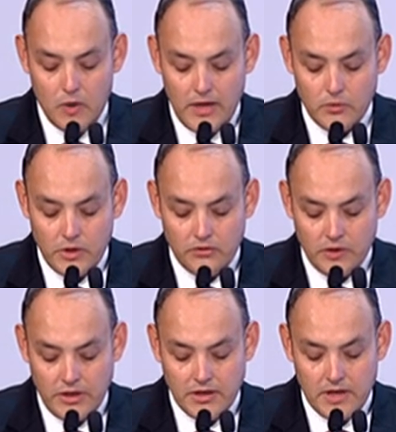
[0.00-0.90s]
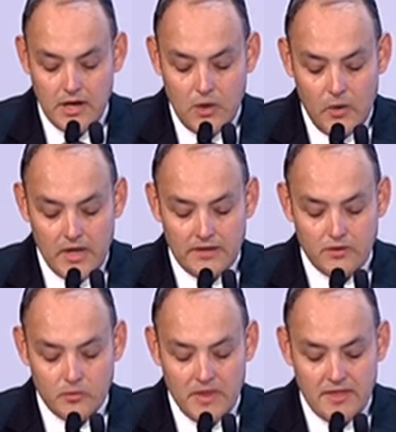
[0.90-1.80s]
building in different areas
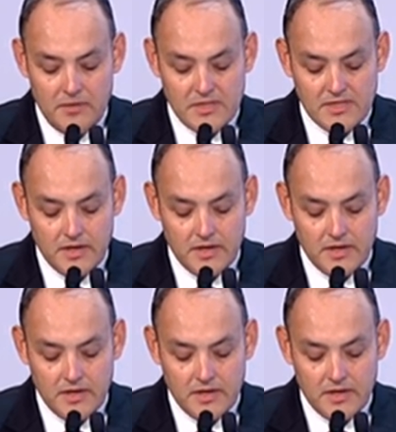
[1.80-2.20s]
and so on.